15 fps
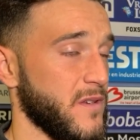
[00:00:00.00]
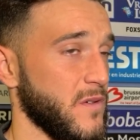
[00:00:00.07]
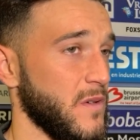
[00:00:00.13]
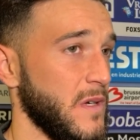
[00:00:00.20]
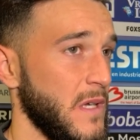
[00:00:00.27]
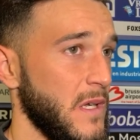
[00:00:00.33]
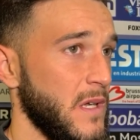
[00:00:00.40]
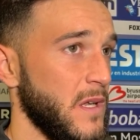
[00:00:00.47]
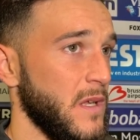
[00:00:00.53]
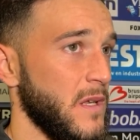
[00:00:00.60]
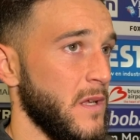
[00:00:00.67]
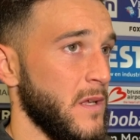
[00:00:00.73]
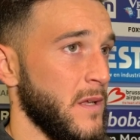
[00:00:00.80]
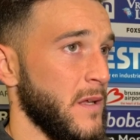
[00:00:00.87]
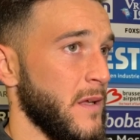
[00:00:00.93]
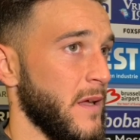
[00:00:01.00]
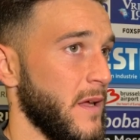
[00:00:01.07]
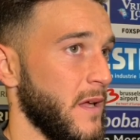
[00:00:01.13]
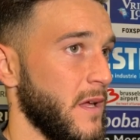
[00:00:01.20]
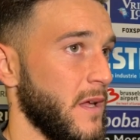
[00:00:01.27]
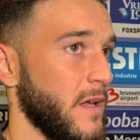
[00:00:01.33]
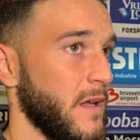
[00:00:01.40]
So
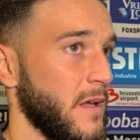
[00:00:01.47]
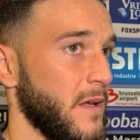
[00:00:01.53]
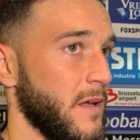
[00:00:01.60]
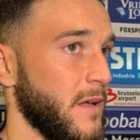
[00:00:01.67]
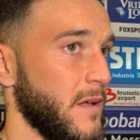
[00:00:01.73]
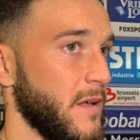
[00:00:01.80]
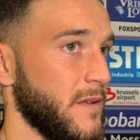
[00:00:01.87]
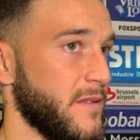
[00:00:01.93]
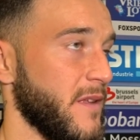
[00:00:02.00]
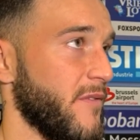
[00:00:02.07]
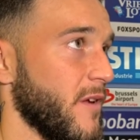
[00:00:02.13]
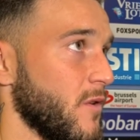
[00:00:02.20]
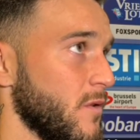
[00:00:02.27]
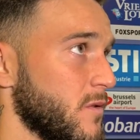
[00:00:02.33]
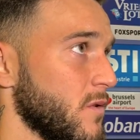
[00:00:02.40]
it's difficult